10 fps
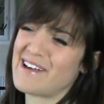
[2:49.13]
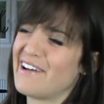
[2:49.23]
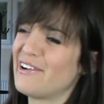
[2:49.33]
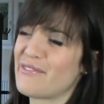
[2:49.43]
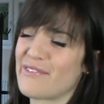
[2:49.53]

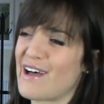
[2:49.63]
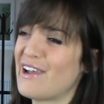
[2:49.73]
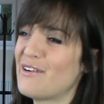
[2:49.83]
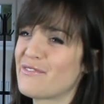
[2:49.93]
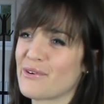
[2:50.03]
I loved I
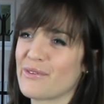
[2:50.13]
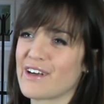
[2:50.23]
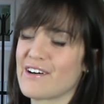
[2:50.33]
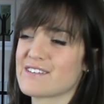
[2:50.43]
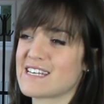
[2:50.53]
loved all the
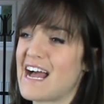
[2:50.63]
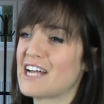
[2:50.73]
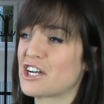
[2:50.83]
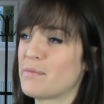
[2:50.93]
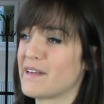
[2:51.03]
girls, and it
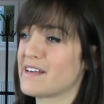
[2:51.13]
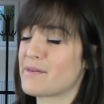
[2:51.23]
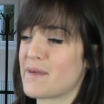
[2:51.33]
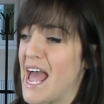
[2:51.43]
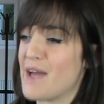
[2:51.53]
actually be,
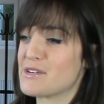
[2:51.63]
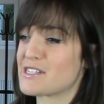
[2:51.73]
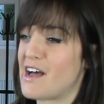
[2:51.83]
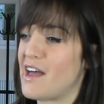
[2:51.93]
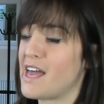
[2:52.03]
became
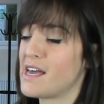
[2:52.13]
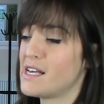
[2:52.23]
just like